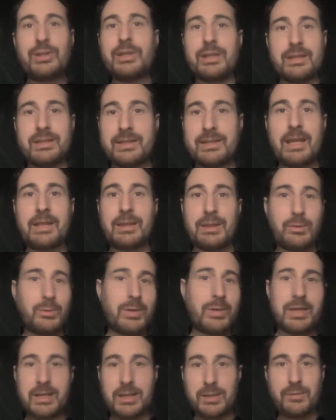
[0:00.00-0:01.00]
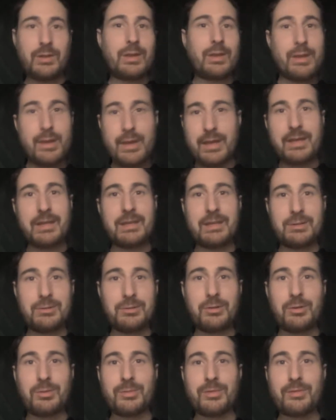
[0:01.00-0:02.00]
the extent that we can even think in
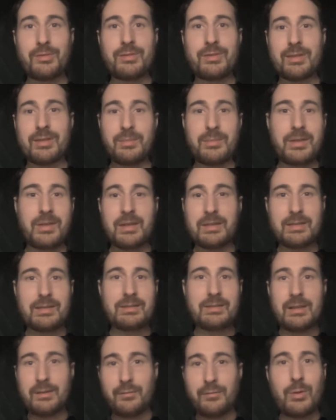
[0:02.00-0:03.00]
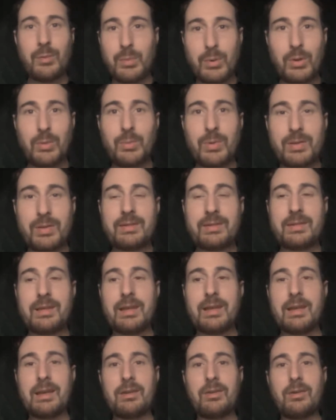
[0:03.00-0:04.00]
terms of something existing for a purpose
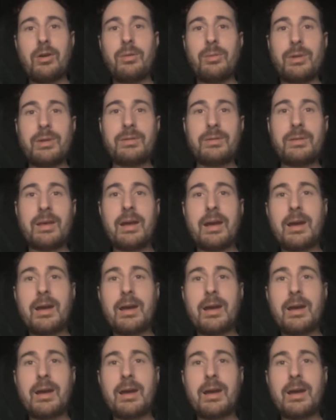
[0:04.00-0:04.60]
at all. But